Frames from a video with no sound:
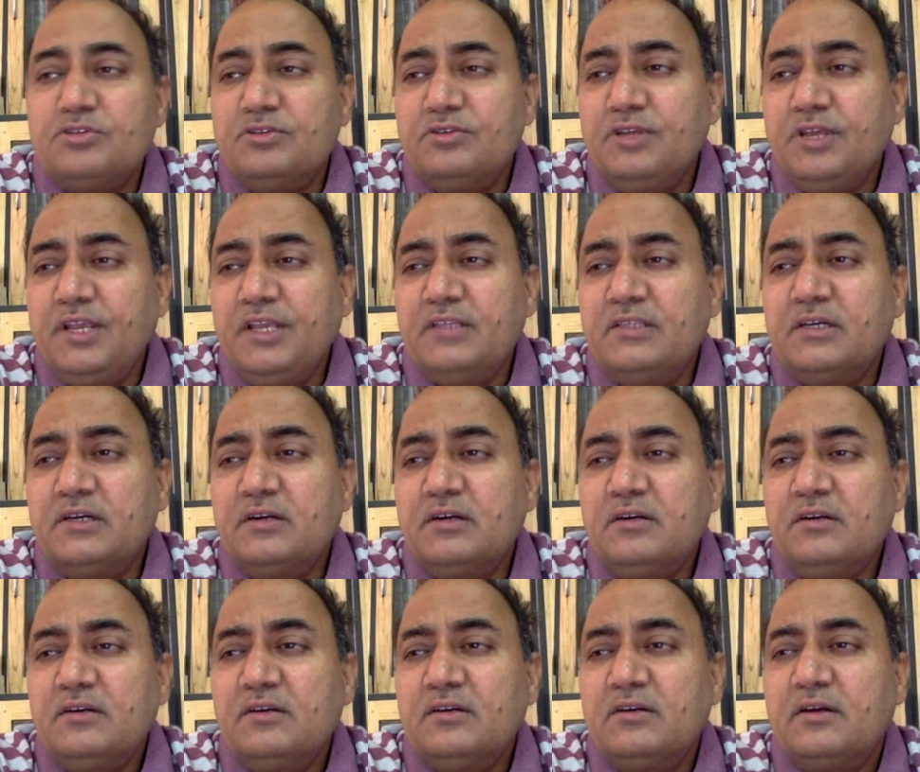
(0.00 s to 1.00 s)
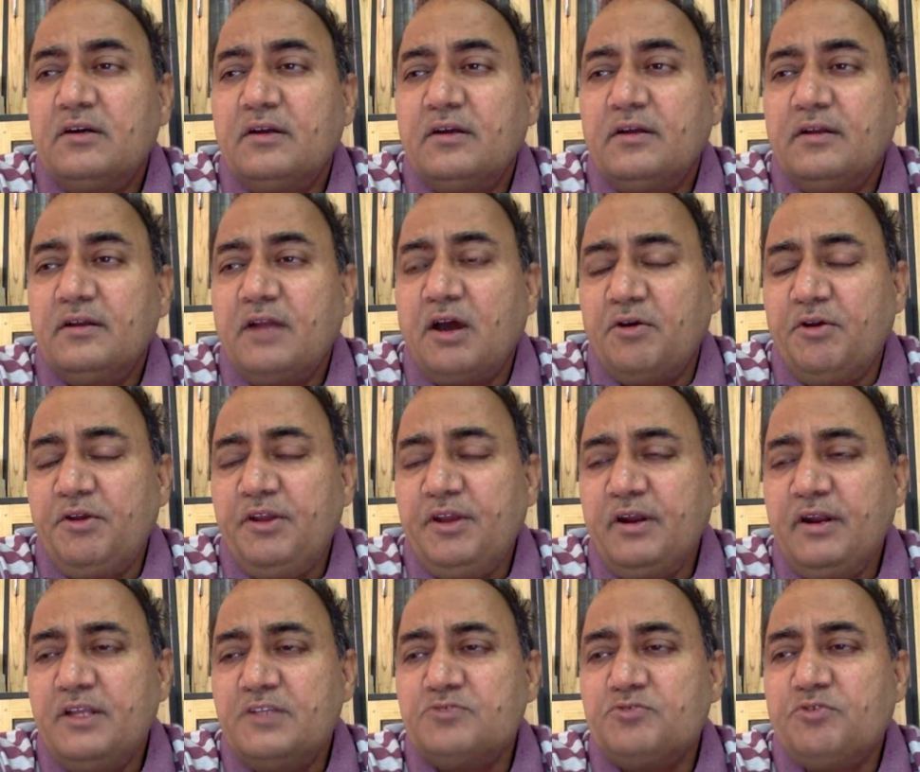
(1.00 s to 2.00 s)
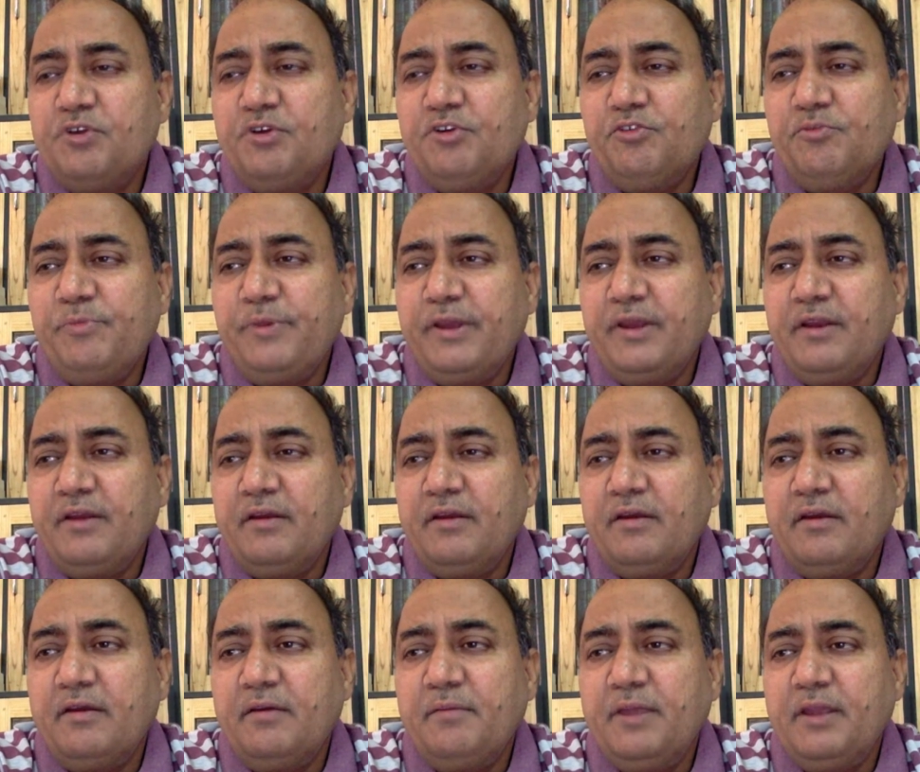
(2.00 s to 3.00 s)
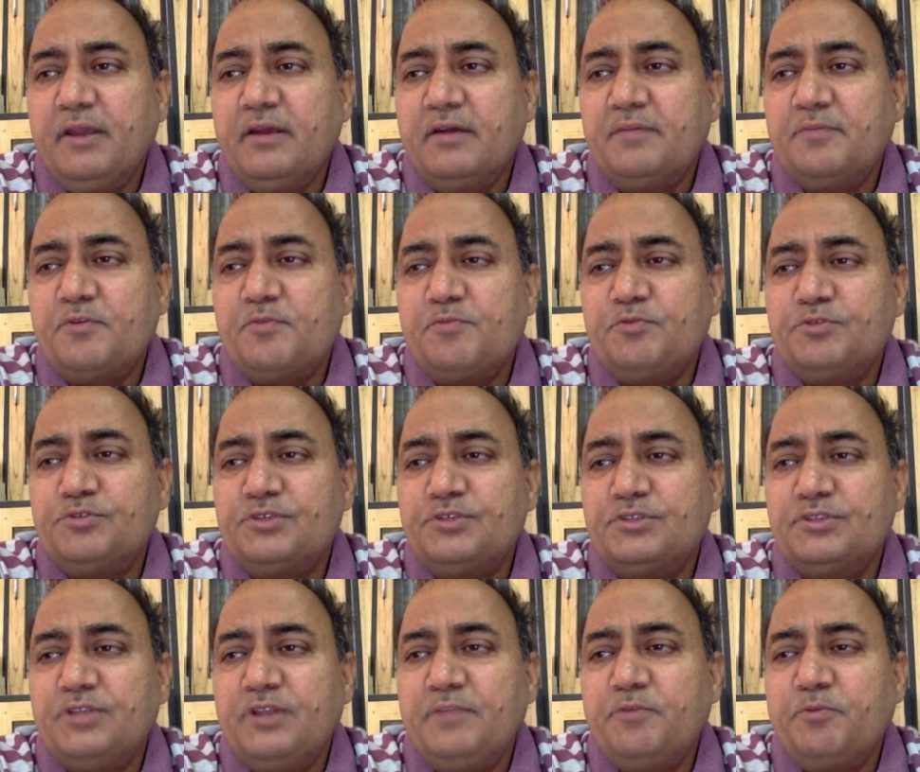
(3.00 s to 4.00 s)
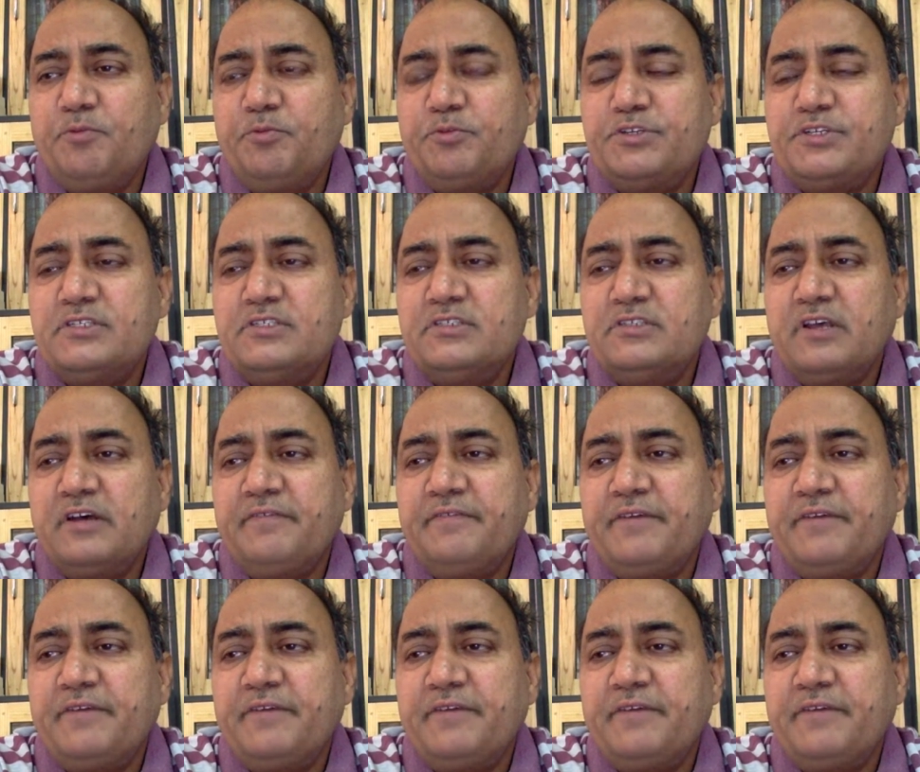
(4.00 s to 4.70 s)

either now here he is going to make a three propositions of